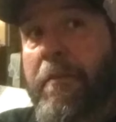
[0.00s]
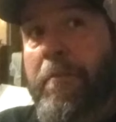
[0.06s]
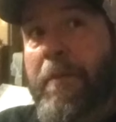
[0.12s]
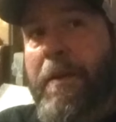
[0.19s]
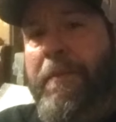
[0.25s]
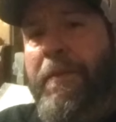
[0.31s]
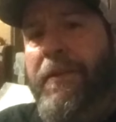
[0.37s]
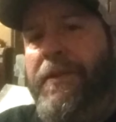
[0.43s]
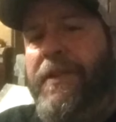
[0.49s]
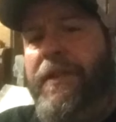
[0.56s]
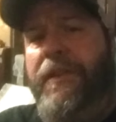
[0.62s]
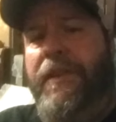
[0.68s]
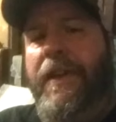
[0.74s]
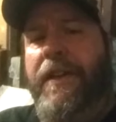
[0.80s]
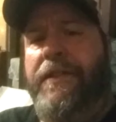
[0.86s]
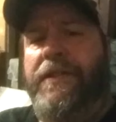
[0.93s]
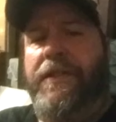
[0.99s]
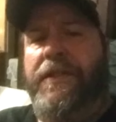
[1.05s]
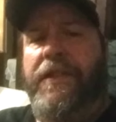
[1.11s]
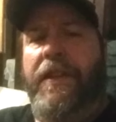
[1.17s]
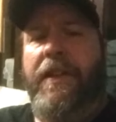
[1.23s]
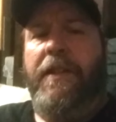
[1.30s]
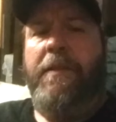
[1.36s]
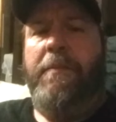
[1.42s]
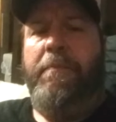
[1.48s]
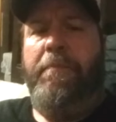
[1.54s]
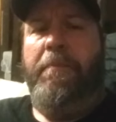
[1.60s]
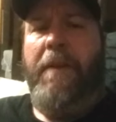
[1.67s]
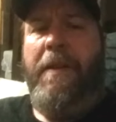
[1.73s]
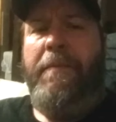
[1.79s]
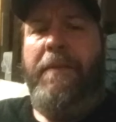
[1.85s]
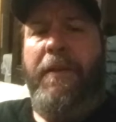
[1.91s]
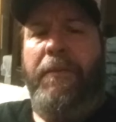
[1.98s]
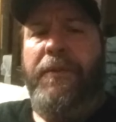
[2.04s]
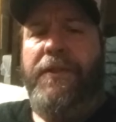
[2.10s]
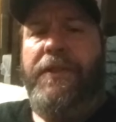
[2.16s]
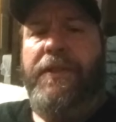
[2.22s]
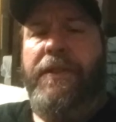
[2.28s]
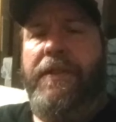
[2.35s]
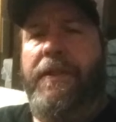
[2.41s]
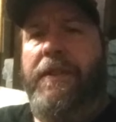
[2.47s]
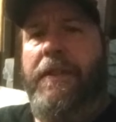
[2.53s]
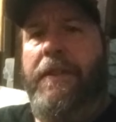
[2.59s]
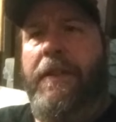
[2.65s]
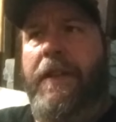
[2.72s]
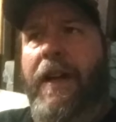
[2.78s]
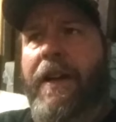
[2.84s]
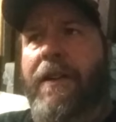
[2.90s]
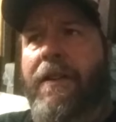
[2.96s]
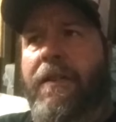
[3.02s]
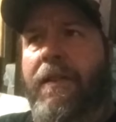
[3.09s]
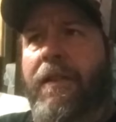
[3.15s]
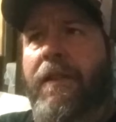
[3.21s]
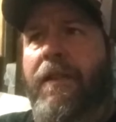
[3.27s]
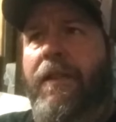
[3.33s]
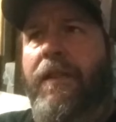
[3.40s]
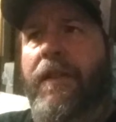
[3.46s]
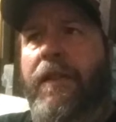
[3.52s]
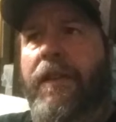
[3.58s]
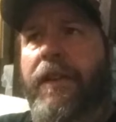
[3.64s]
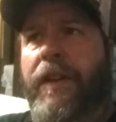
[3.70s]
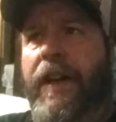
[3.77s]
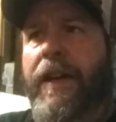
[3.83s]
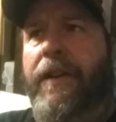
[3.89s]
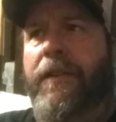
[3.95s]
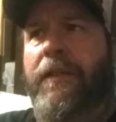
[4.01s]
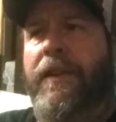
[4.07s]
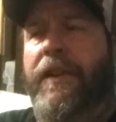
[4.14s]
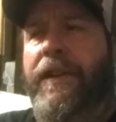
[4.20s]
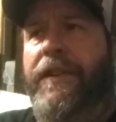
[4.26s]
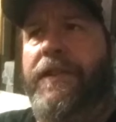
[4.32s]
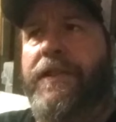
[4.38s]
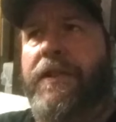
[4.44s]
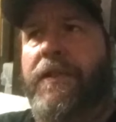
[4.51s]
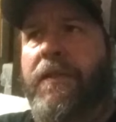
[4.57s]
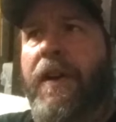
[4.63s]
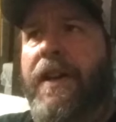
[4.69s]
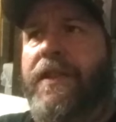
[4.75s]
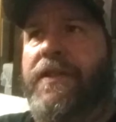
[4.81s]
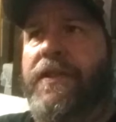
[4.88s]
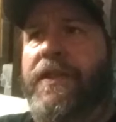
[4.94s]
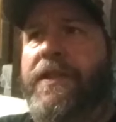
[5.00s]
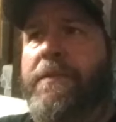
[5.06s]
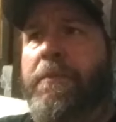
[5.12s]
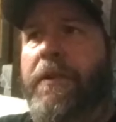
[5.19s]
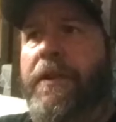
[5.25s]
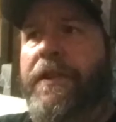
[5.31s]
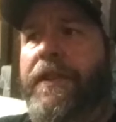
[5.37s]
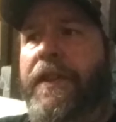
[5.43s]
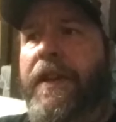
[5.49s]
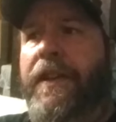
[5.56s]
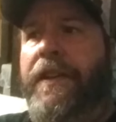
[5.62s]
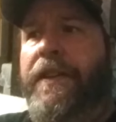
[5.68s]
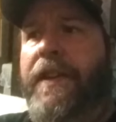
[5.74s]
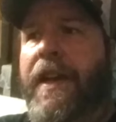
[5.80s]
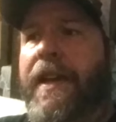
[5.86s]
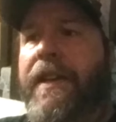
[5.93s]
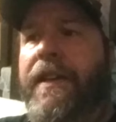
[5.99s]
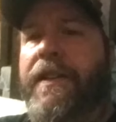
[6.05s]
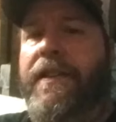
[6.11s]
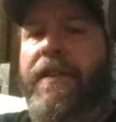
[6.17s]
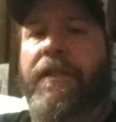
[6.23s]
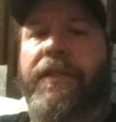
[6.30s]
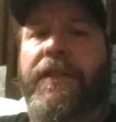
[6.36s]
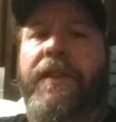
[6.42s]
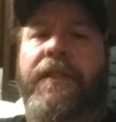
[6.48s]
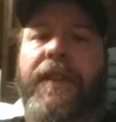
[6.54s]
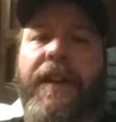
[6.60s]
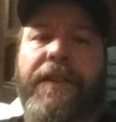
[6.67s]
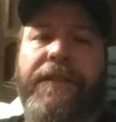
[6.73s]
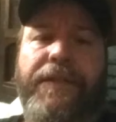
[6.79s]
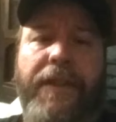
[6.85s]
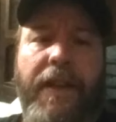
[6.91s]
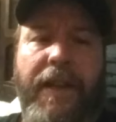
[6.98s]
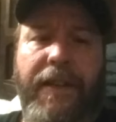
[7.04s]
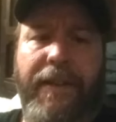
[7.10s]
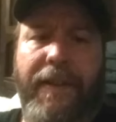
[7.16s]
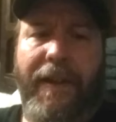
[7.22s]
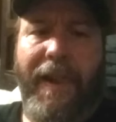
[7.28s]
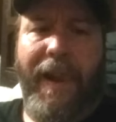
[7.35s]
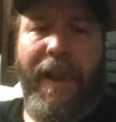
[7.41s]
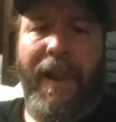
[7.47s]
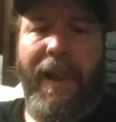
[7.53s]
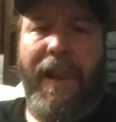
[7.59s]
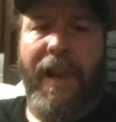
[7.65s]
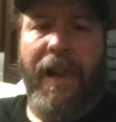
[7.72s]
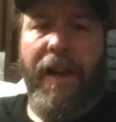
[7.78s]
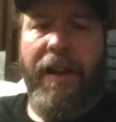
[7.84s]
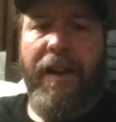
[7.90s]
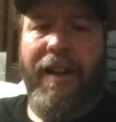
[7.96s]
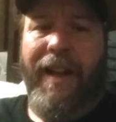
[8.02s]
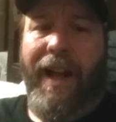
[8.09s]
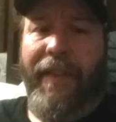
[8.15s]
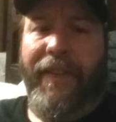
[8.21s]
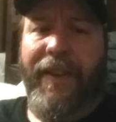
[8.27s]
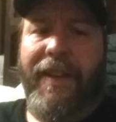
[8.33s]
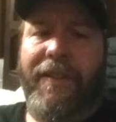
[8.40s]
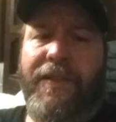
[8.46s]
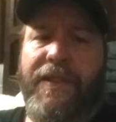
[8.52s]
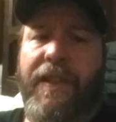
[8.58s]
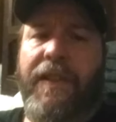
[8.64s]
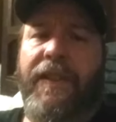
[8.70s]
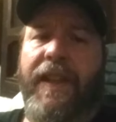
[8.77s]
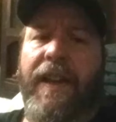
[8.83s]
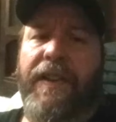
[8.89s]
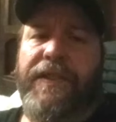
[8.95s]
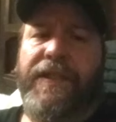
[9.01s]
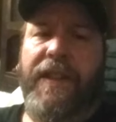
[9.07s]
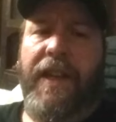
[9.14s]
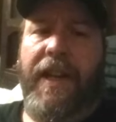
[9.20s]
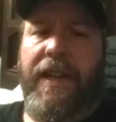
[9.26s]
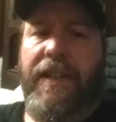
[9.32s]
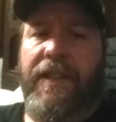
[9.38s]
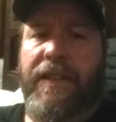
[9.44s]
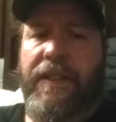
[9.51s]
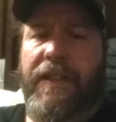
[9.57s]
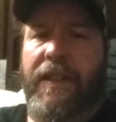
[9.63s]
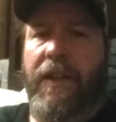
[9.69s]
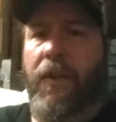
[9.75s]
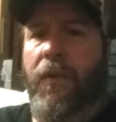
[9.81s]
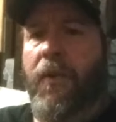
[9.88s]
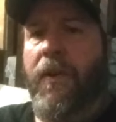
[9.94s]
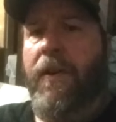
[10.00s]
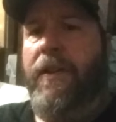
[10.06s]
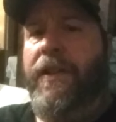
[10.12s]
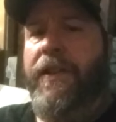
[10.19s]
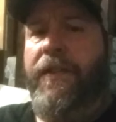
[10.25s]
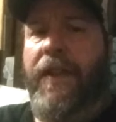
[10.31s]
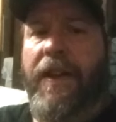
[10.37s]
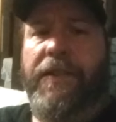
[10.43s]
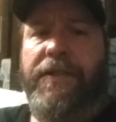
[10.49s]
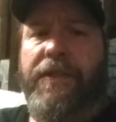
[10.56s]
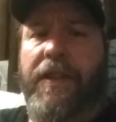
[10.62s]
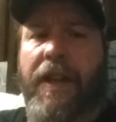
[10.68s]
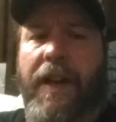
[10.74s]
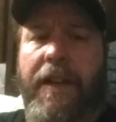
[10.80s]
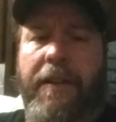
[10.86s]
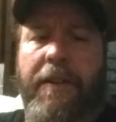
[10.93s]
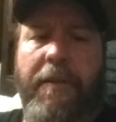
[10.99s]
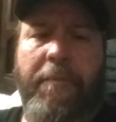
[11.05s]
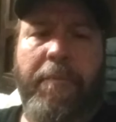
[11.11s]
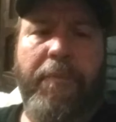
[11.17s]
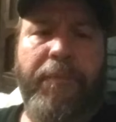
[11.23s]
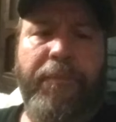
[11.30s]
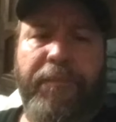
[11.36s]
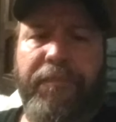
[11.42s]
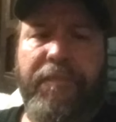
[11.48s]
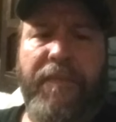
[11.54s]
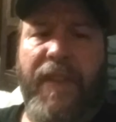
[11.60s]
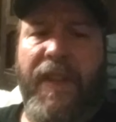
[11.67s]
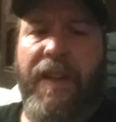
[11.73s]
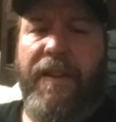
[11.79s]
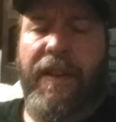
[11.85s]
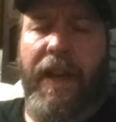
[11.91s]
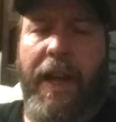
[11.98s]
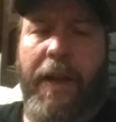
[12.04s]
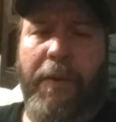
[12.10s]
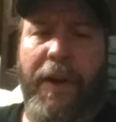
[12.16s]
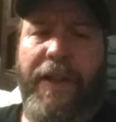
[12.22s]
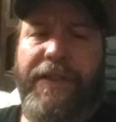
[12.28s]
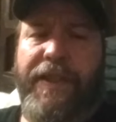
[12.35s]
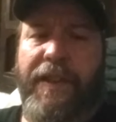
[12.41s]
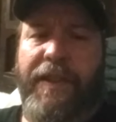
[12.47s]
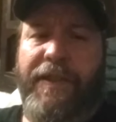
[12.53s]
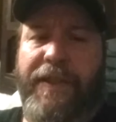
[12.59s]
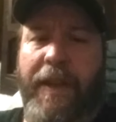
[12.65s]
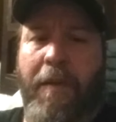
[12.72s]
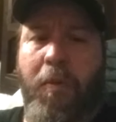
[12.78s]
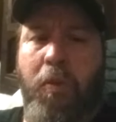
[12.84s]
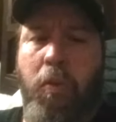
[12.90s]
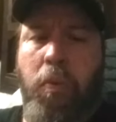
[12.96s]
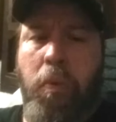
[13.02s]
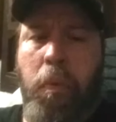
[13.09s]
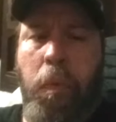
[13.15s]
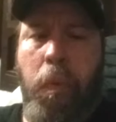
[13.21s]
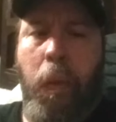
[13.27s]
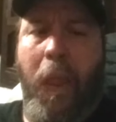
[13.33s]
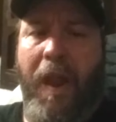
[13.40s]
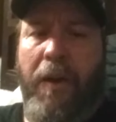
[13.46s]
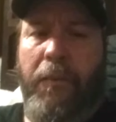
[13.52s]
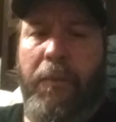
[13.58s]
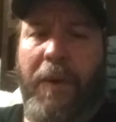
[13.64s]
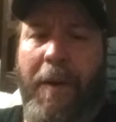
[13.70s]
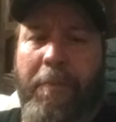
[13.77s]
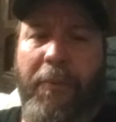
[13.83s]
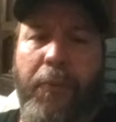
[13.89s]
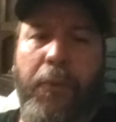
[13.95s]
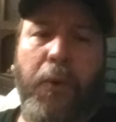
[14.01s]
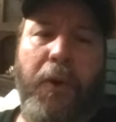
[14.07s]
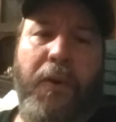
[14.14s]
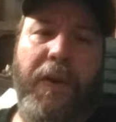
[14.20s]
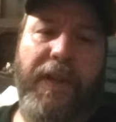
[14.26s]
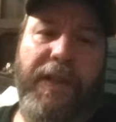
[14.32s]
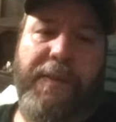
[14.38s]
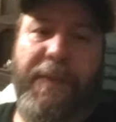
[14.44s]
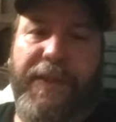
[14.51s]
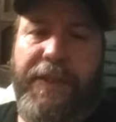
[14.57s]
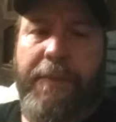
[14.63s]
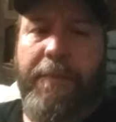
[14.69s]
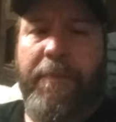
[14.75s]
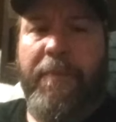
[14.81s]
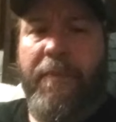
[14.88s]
Maybe it's 2006. Maybe it was. No. No, because Craigslist wasn't in date until 2008. I think it's 2008 or 2009. Anyways, it was right before Christmas.